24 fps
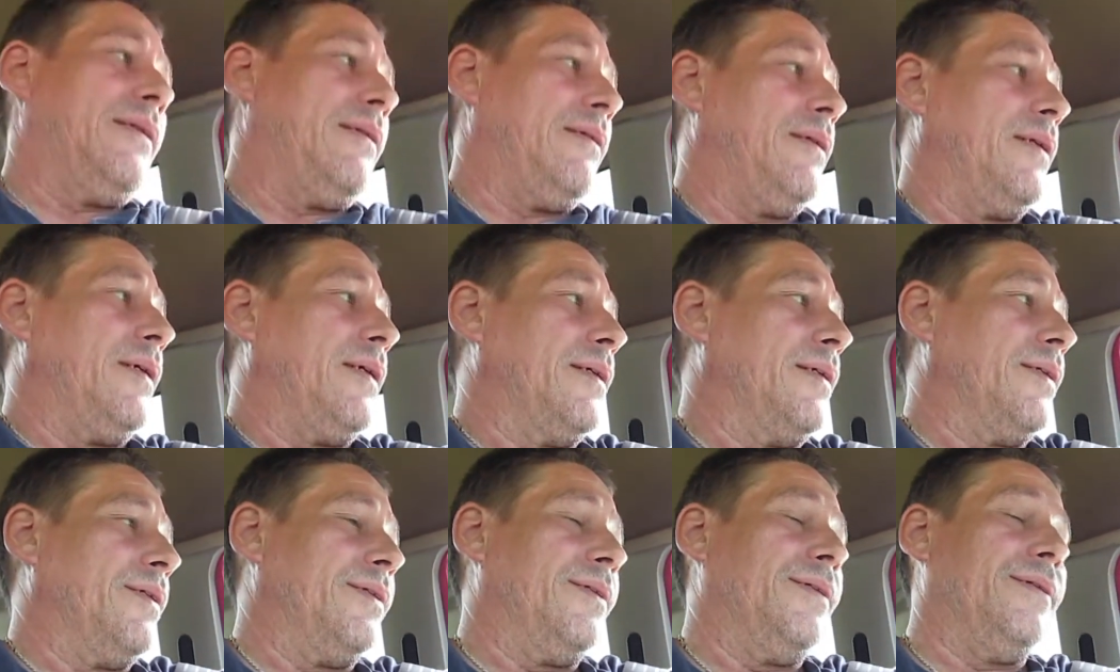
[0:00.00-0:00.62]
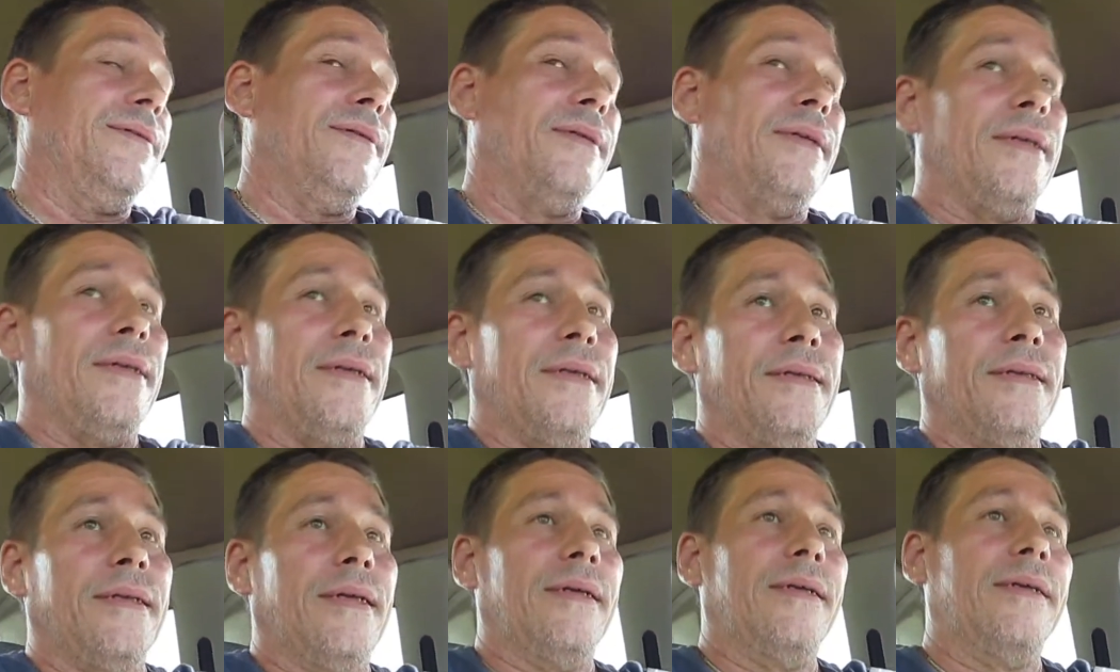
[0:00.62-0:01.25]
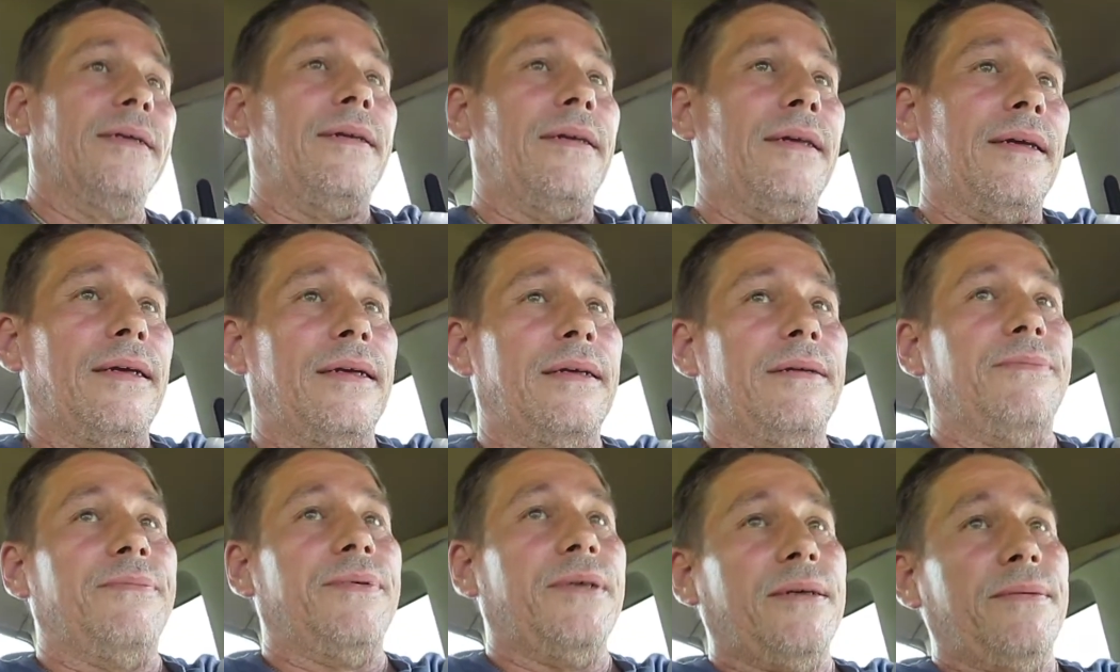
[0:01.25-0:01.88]
And I could do that. I could lie
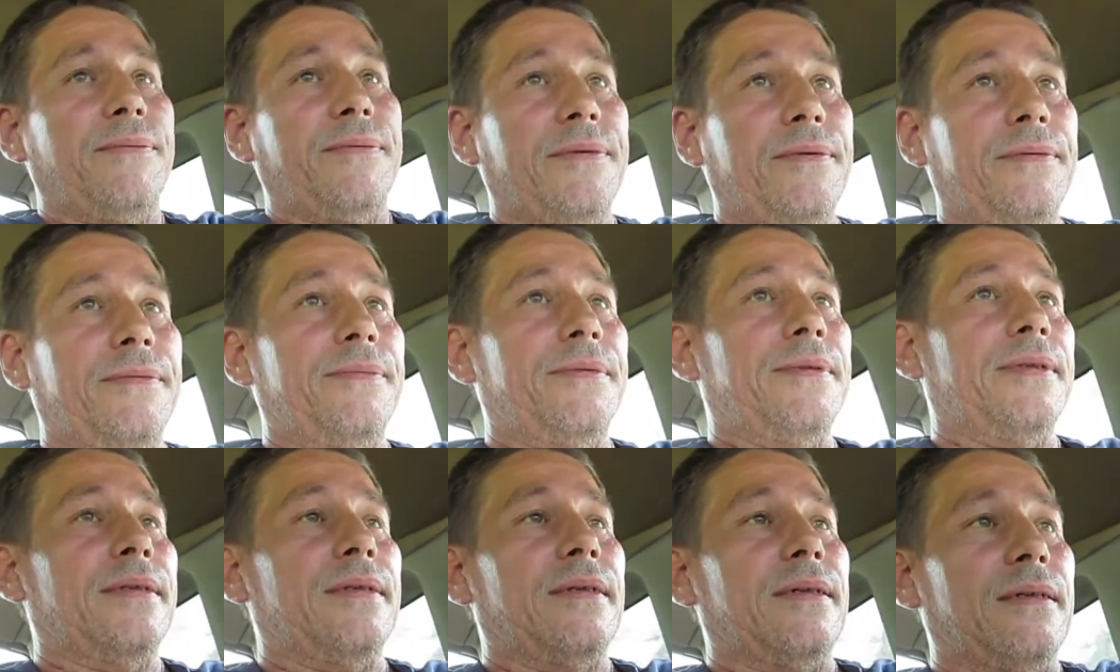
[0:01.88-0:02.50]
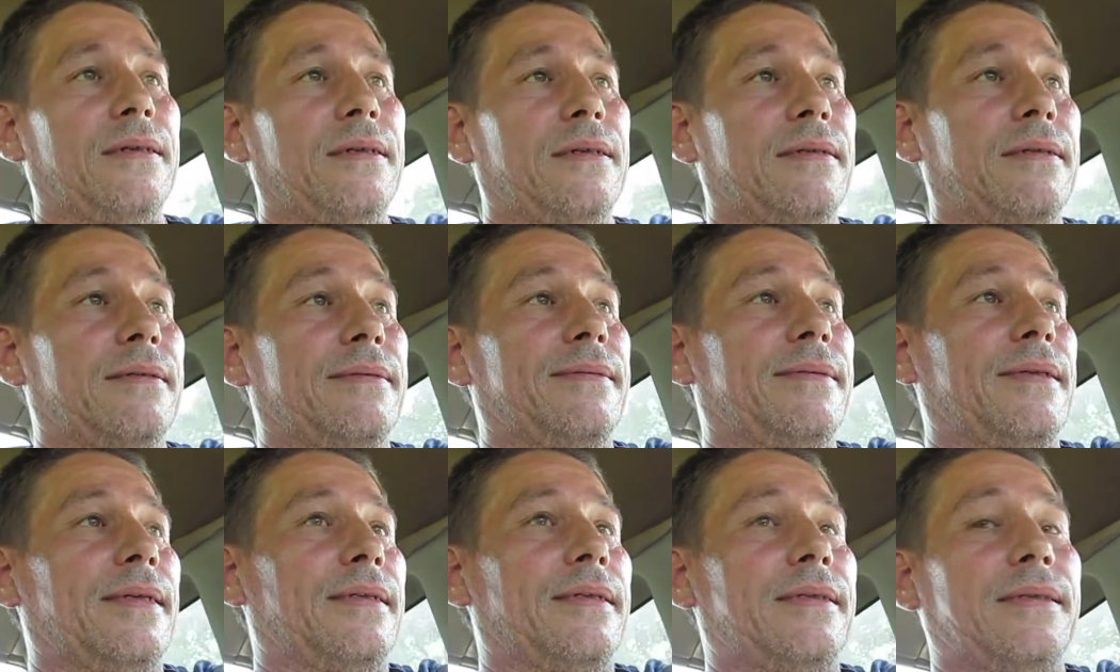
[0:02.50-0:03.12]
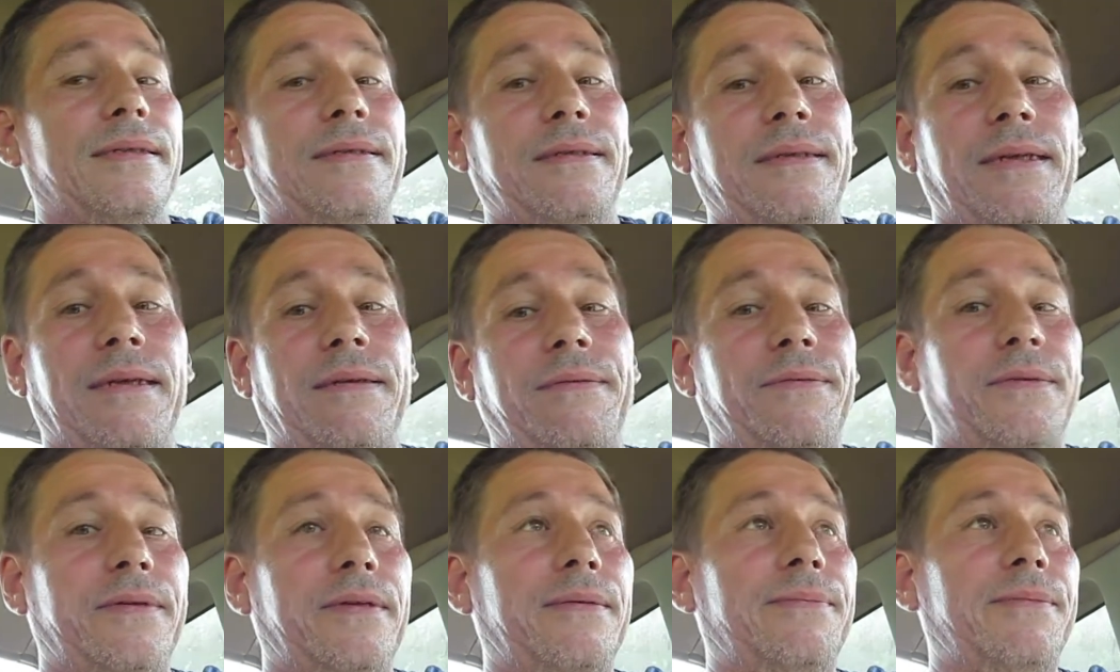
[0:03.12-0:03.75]
to people, but that's
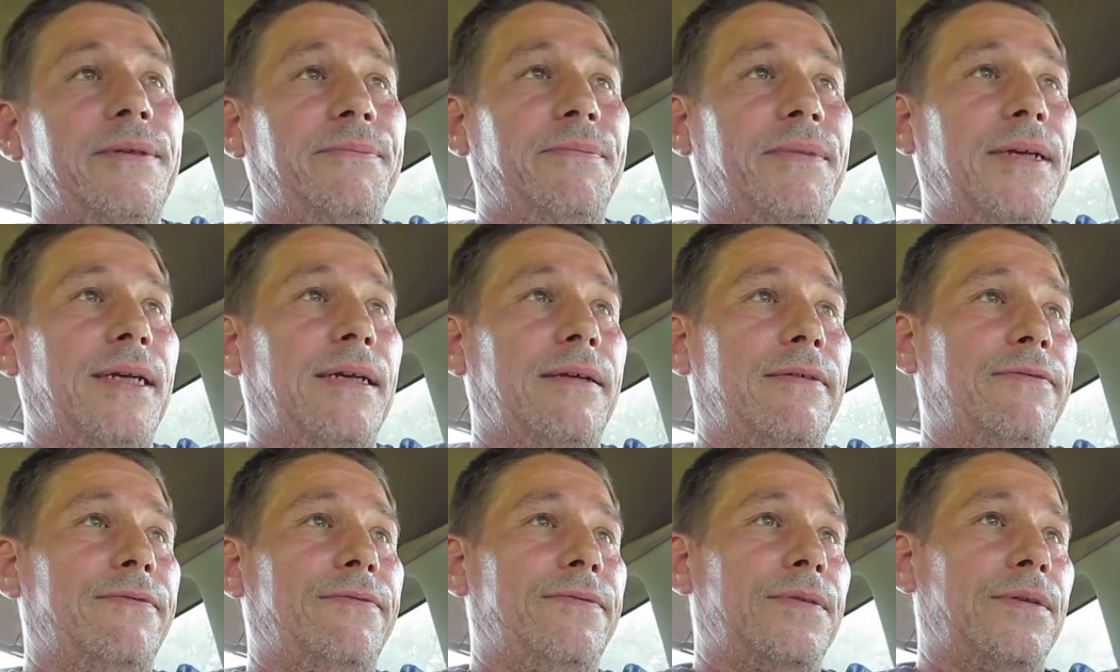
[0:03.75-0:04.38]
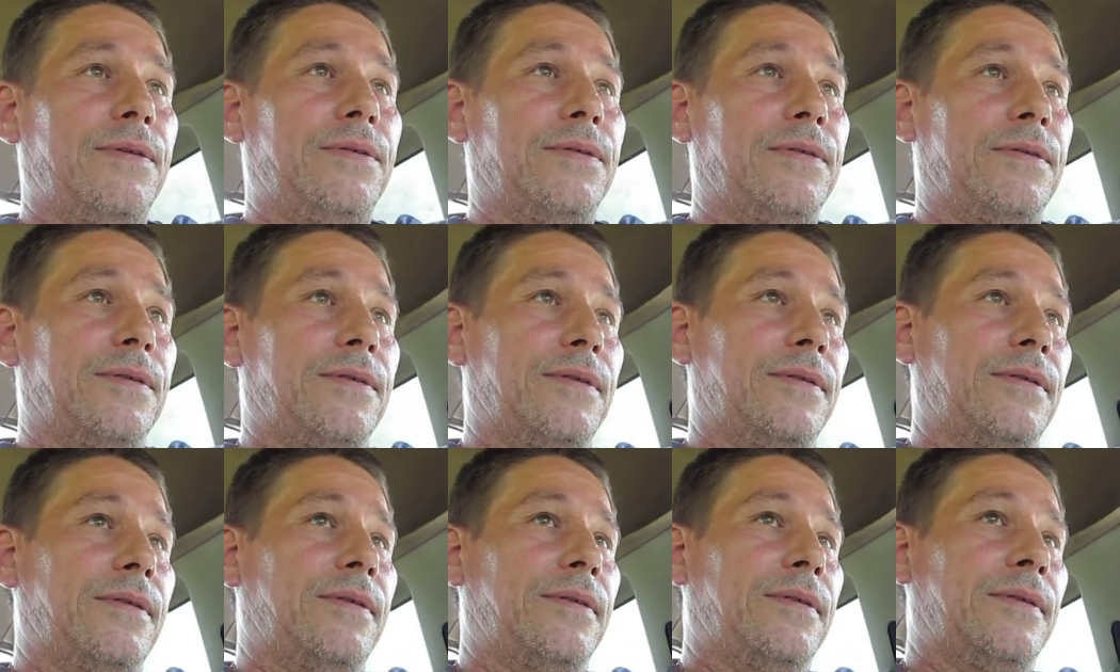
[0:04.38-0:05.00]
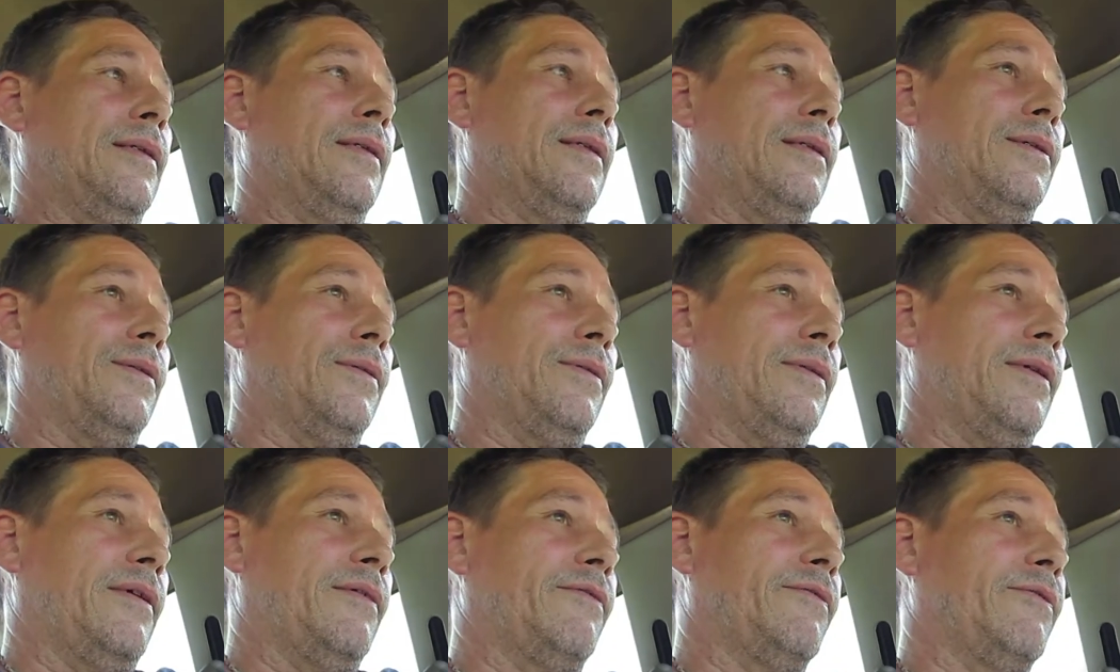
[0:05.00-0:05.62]
not what I'm about, folks. That's
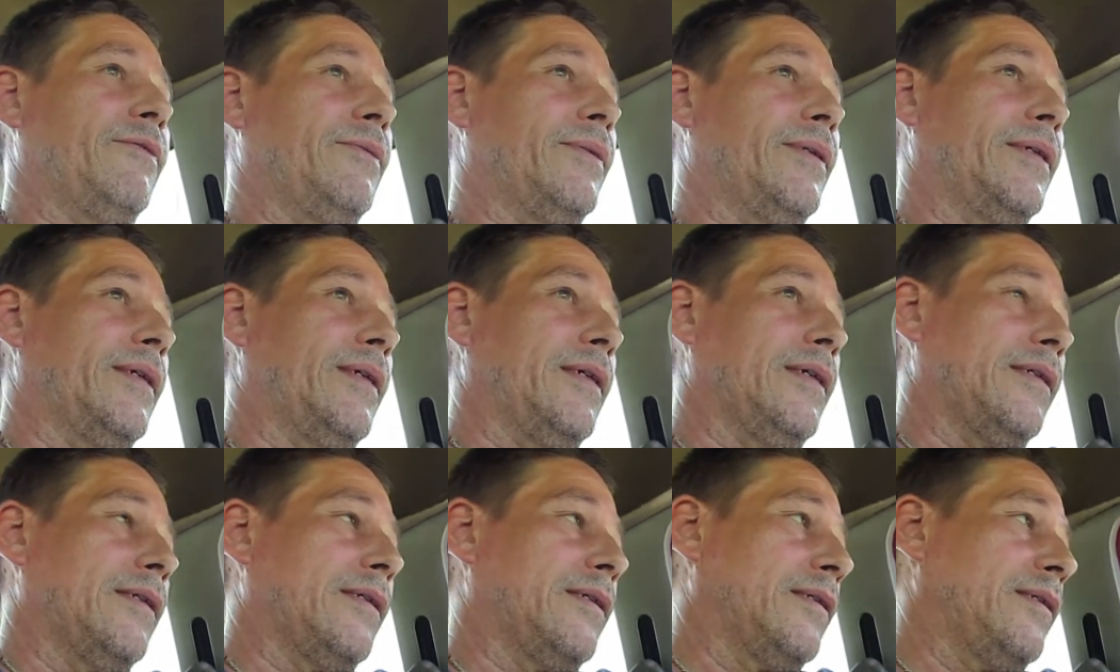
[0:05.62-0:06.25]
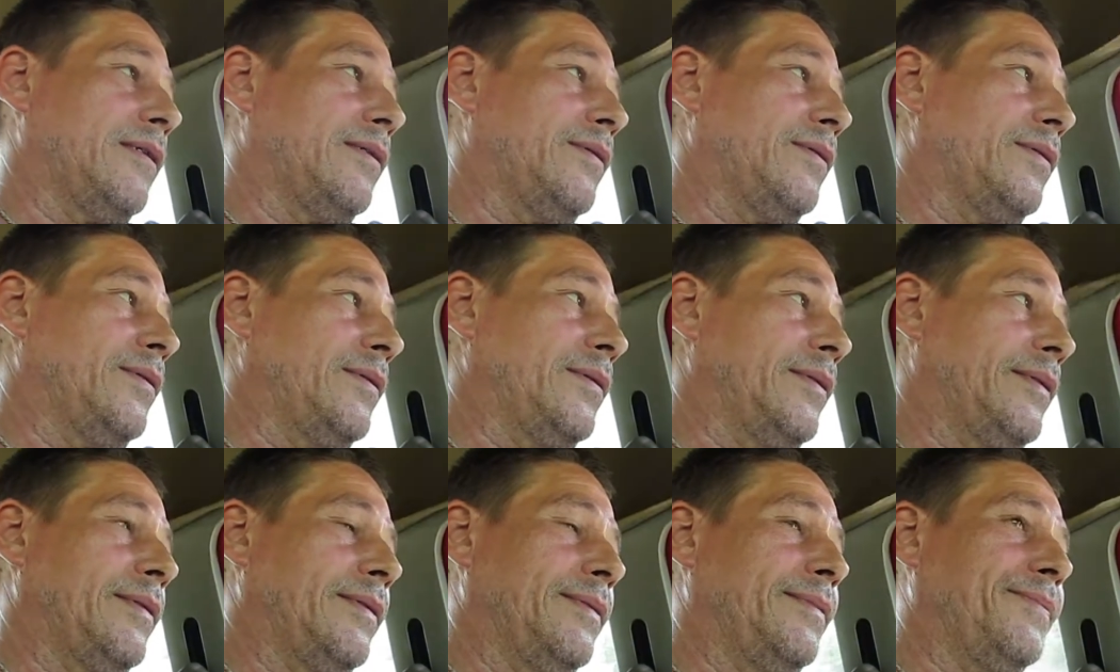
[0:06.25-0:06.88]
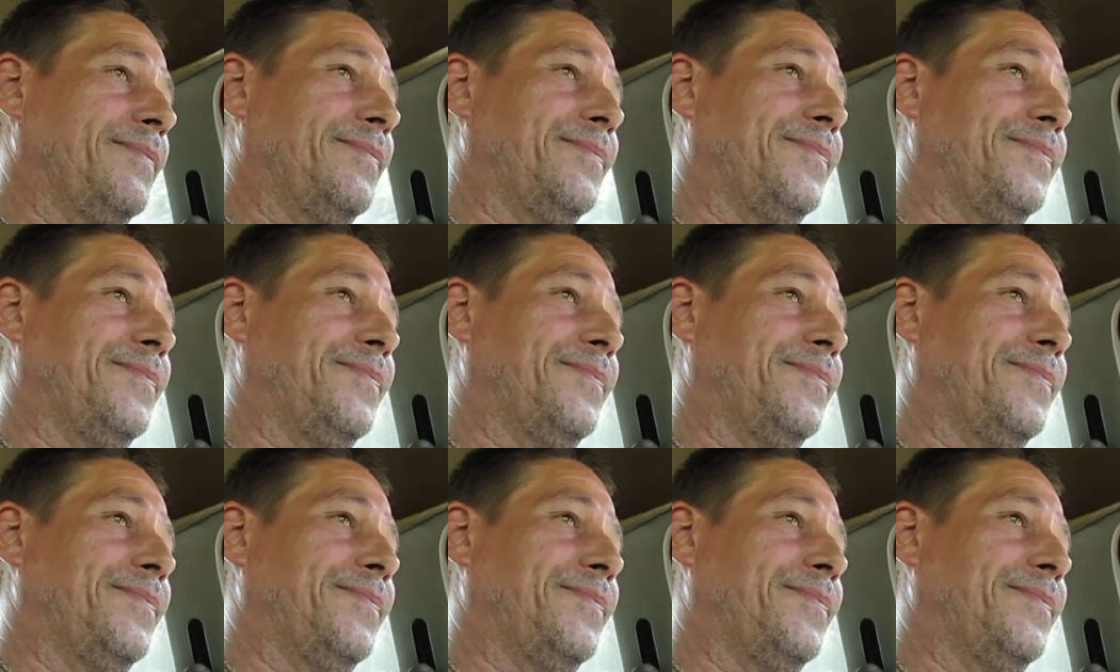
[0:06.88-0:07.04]
what everyone else is doing.